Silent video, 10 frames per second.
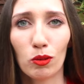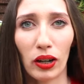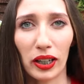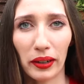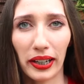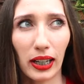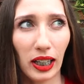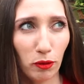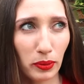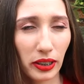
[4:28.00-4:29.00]
By the way, I
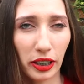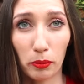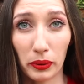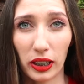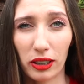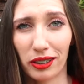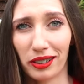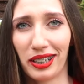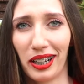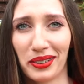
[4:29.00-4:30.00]
live beside the beach, so
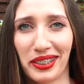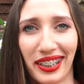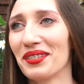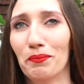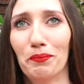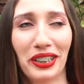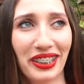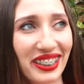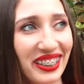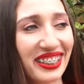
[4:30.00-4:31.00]
there's lots of
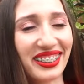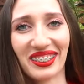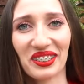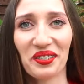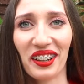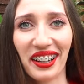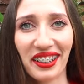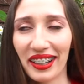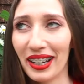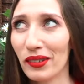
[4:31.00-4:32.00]
birds just
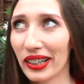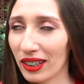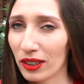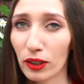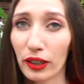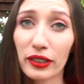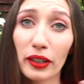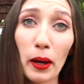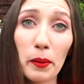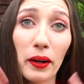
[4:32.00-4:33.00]
flying around, making lots of noise.
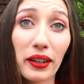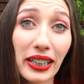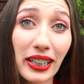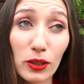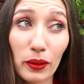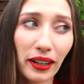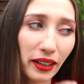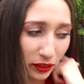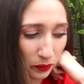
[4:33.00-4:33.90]
I think it's quite nice.